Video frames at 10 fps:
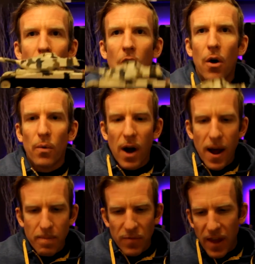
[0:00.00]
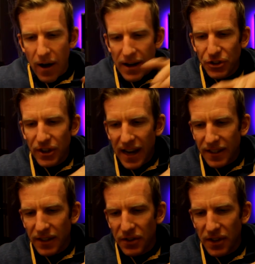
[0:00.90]
All right, now as you
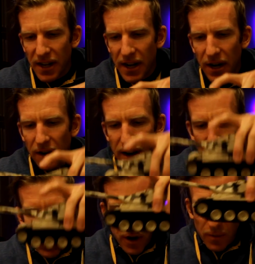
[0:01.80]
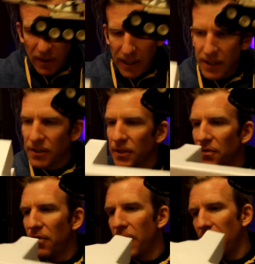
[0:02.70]
guys can see here, now that it releases,
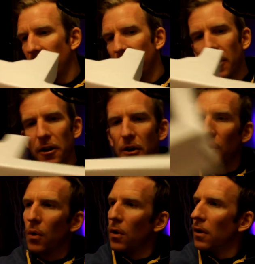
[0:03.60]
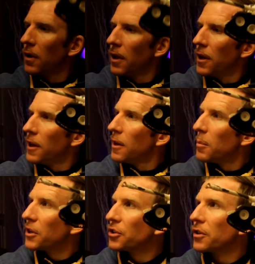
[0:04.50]
very, very cool.
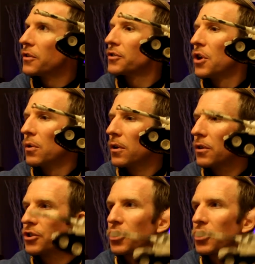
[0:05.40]
Make sure there's no little